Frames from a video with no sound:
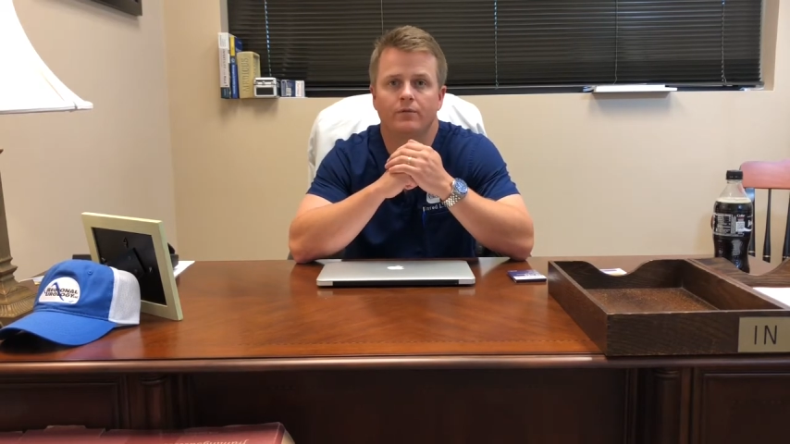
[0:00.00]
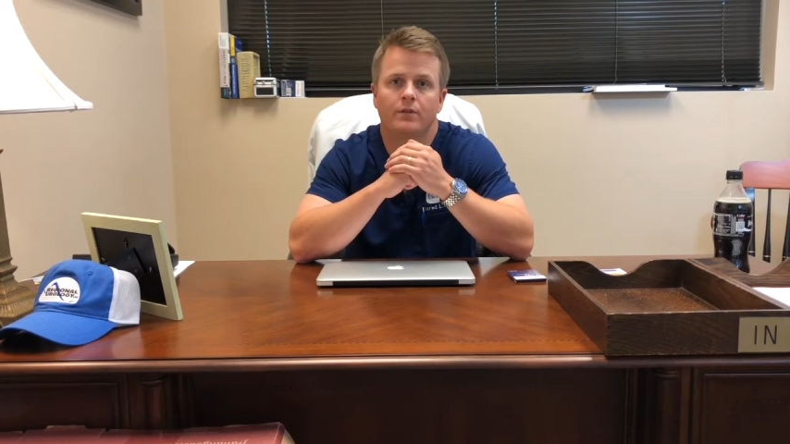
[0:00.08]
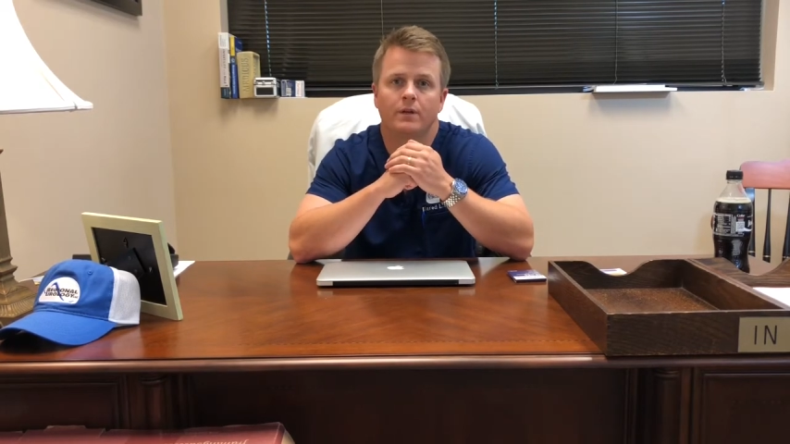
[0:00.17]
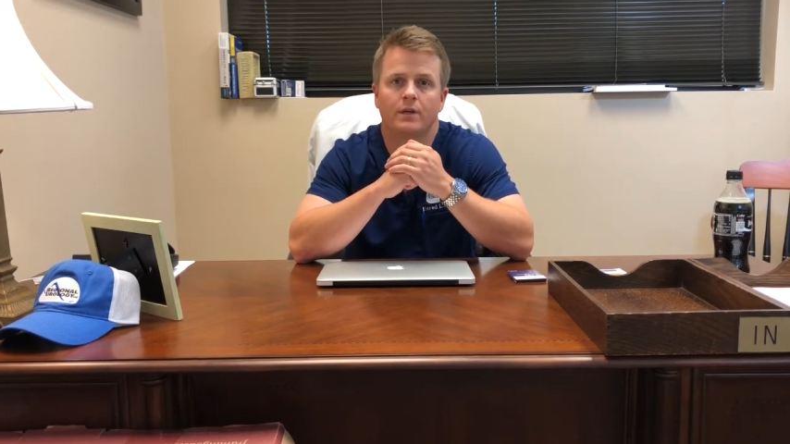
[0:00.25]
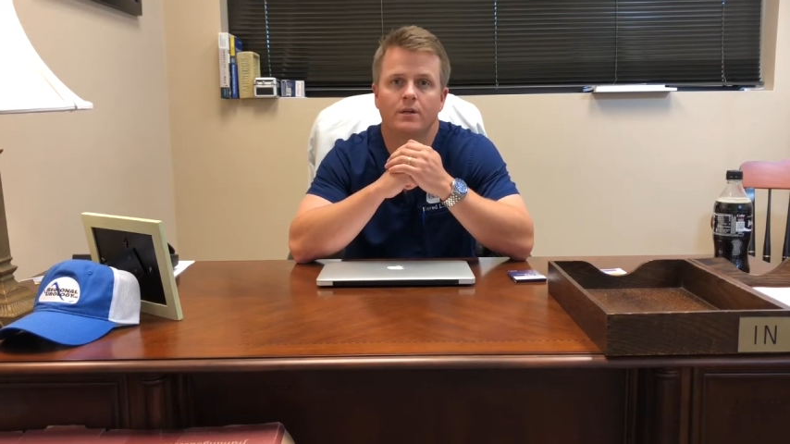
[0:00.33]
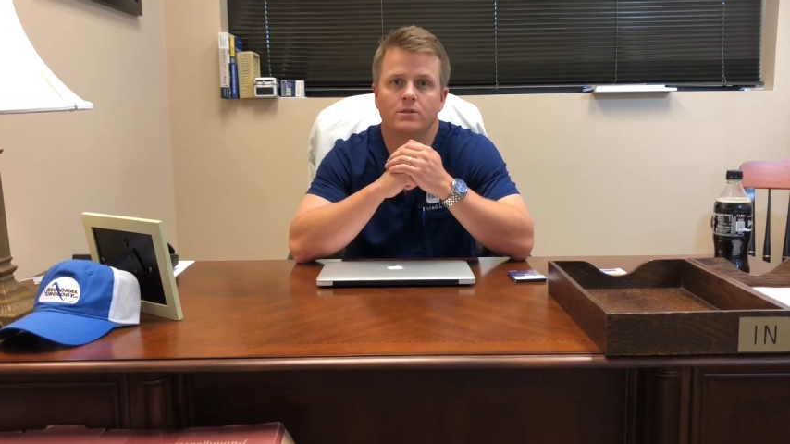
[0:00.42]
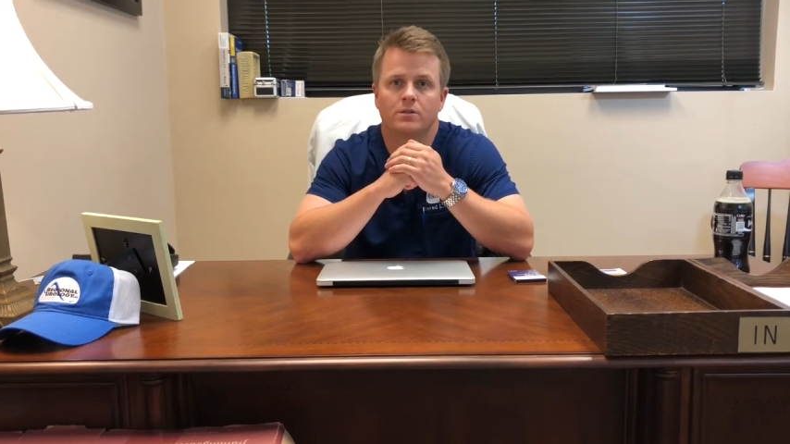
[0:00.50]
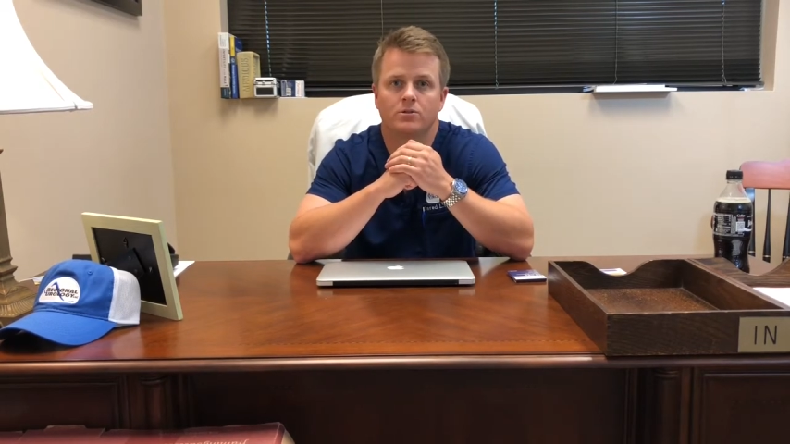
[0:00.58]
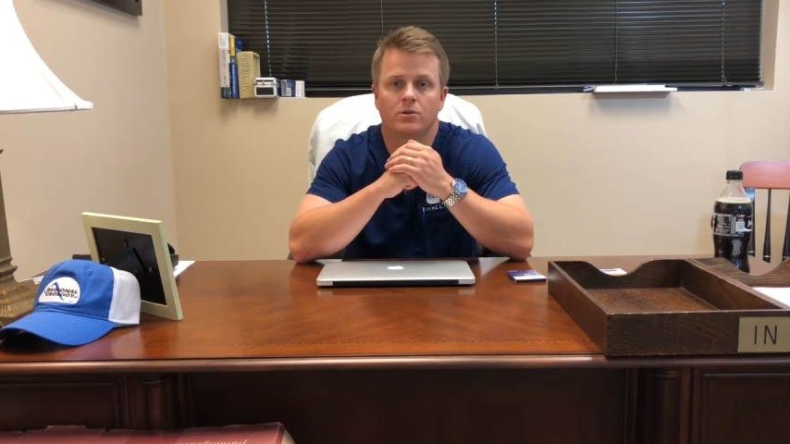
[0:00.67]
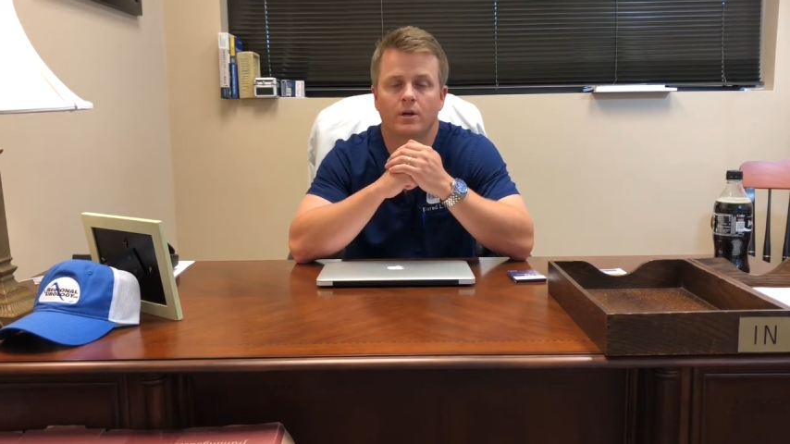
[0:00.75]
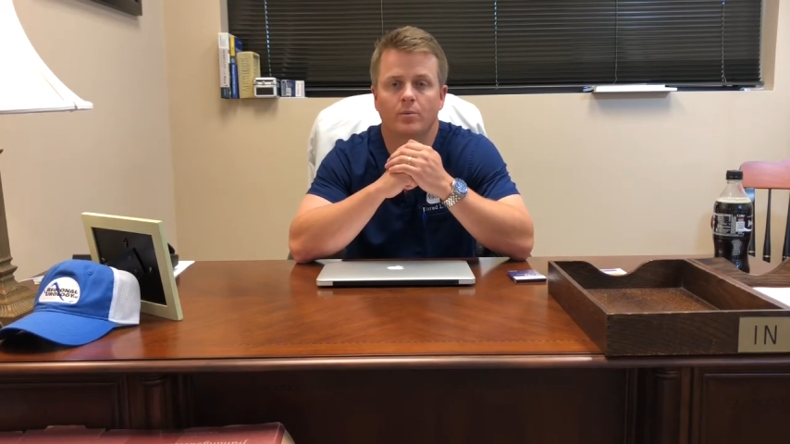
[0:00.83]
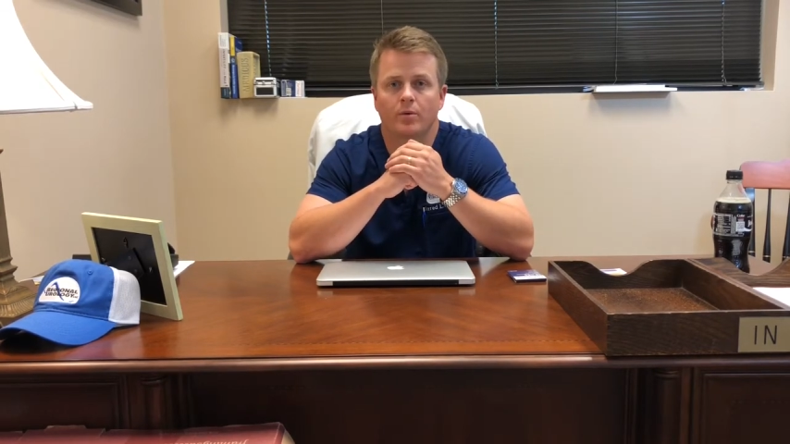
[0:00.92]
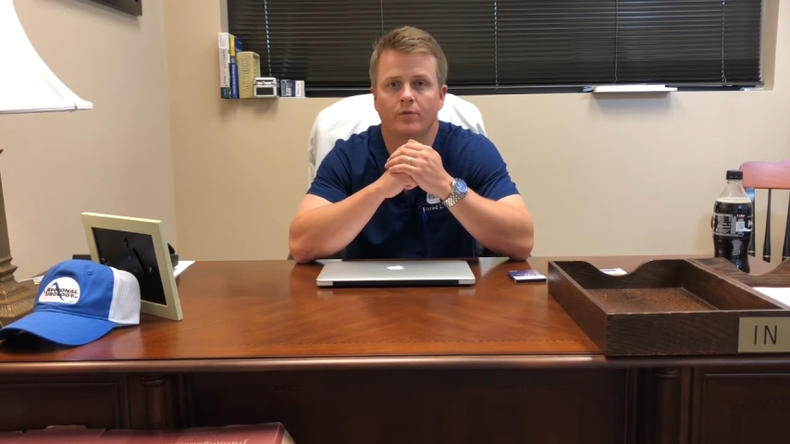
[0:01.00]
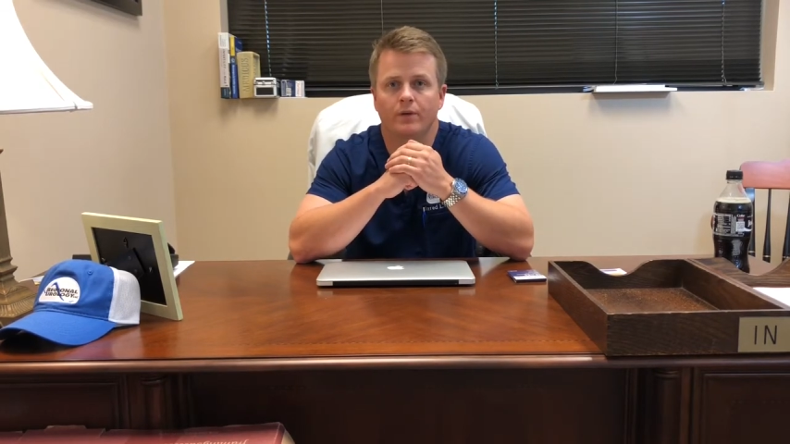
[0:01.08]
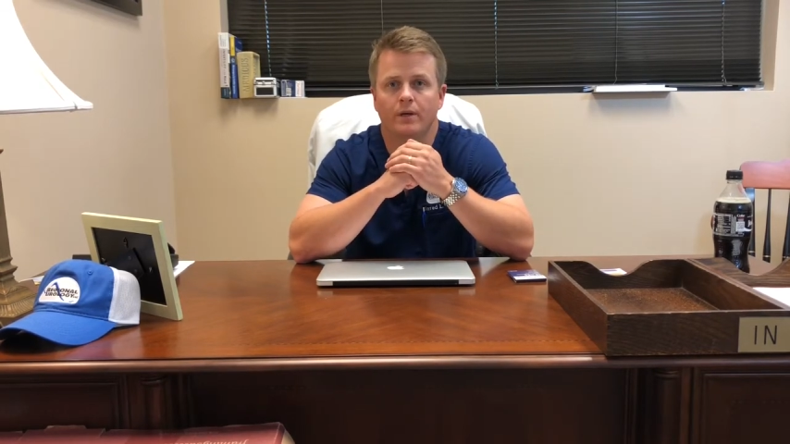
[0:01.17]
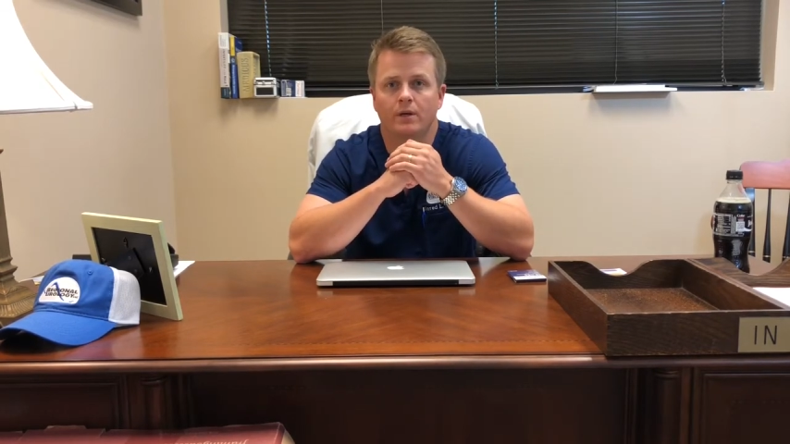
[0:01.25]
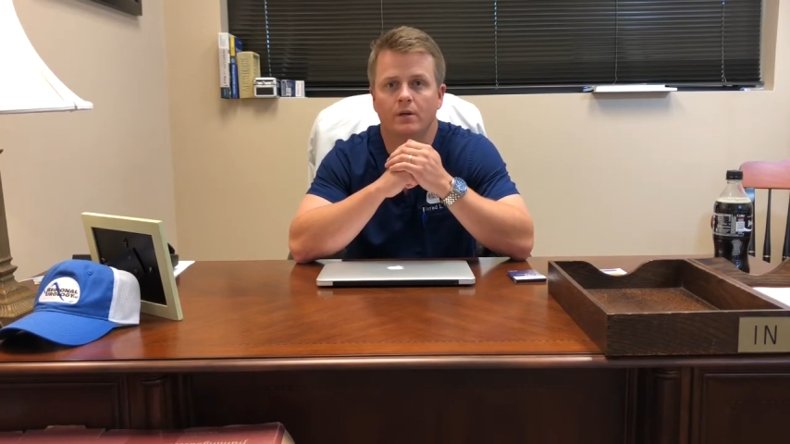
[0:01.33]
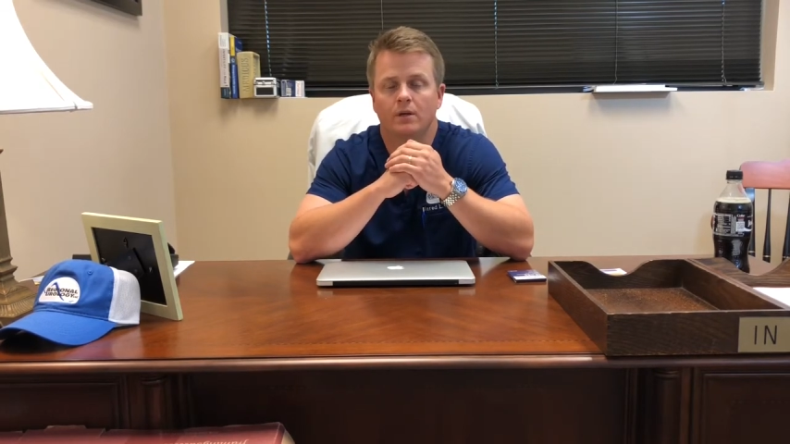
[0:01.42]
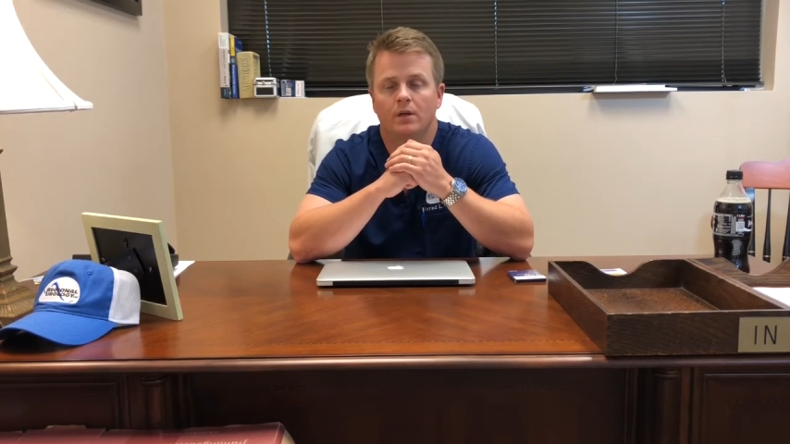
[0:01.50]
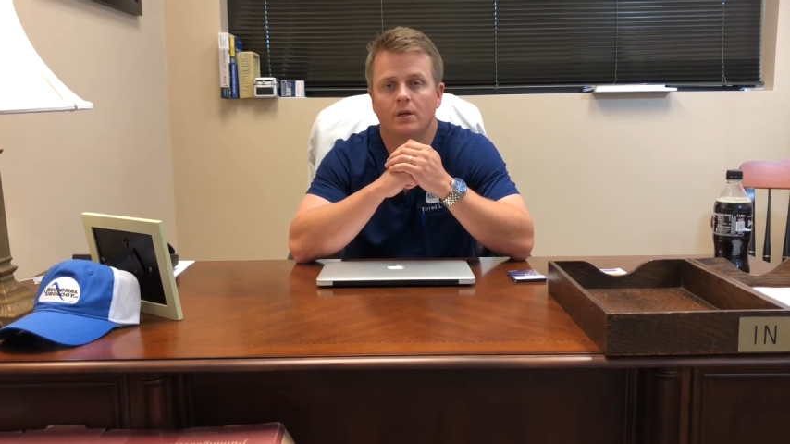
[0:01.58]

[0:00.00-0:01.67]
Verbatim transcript: things to try to prevent